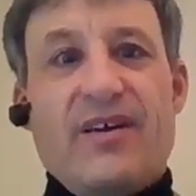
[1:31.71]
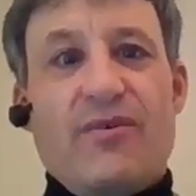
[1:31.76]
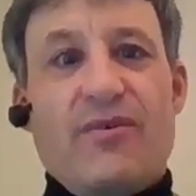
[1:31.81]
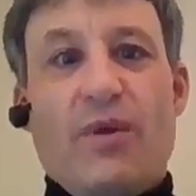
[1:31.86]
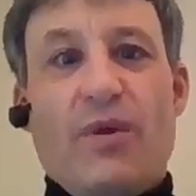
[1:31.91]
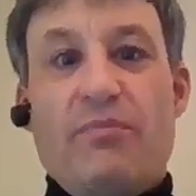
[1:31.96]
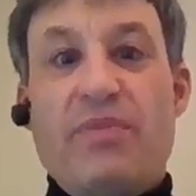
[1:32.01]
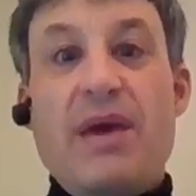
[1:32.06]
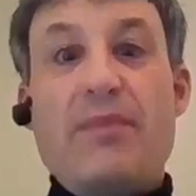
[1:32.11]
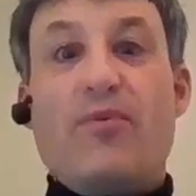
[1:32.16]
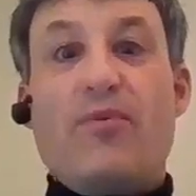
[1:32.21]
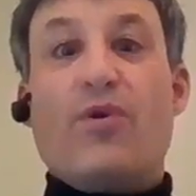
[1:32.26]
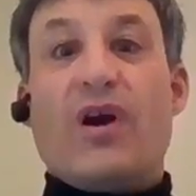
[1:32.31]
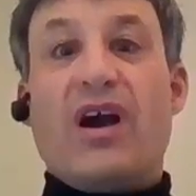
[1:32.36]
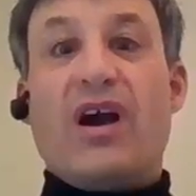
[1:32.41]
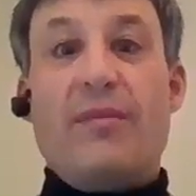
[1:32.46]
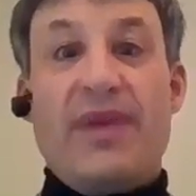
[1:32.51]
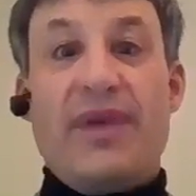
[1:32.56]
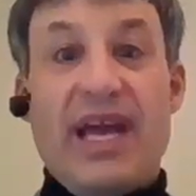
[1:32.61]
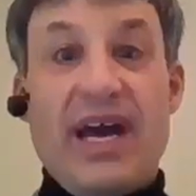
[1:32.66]
what people were
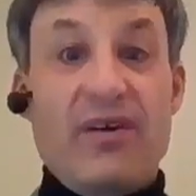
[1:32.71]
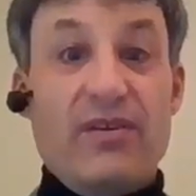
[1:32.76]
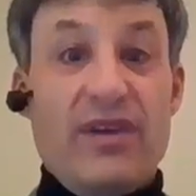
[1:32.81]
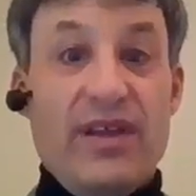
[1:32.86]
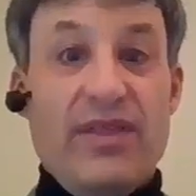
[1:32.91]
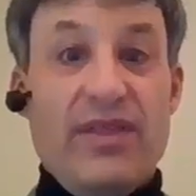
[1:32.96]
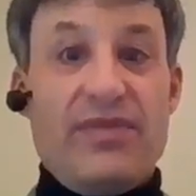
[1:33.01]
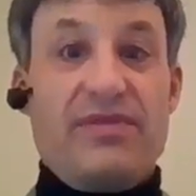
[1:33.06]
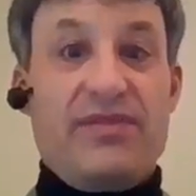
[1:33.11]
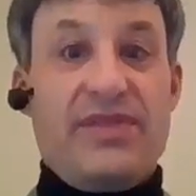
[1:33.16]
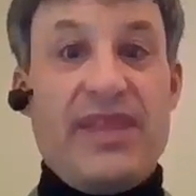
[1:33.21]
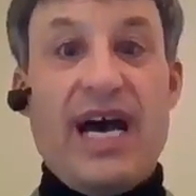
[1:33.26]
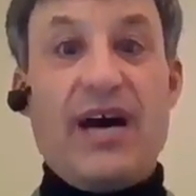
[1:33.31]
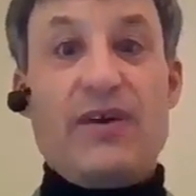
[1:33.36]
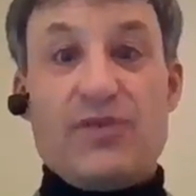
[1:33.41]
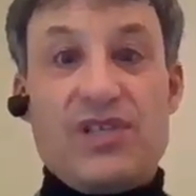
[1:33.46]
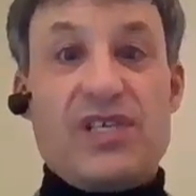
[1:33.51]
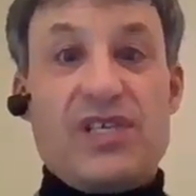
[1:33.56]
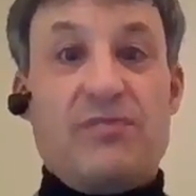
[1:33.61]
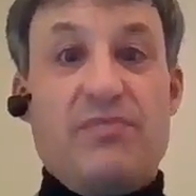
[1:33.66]
coming out in
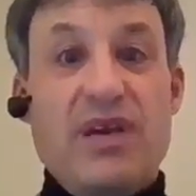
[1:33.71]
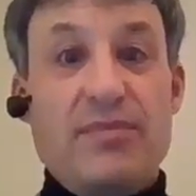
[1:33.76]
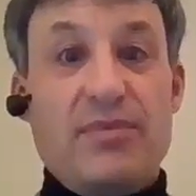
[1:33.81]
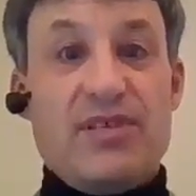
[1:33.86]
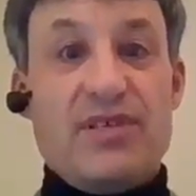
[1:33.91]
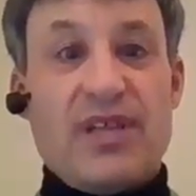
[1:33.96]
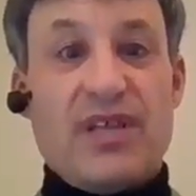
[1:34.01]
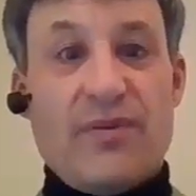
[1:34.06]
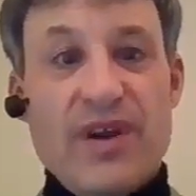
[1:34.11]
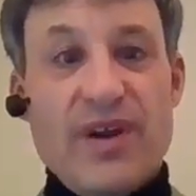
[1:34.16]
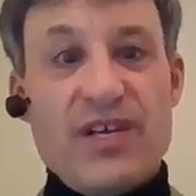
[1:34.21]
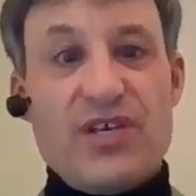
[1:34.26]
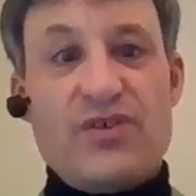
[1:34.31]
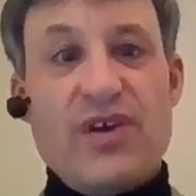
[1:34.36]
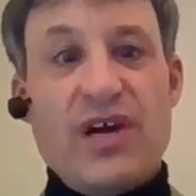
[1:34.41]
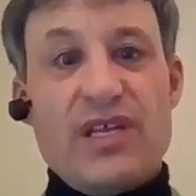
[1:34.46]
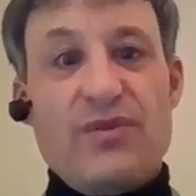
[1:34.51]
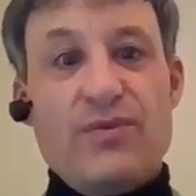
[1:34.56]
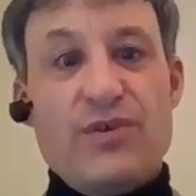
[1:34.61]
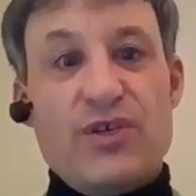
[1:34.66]
thousands of people to the
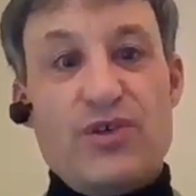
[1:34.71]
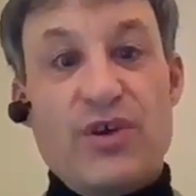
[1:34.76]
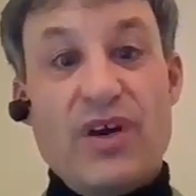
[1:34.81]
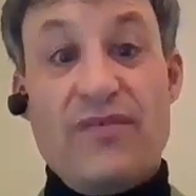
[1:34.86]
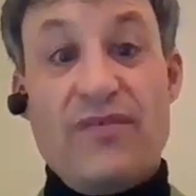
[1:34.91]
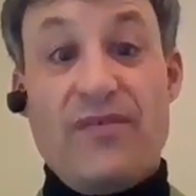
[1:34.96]
racetrack to enjoy,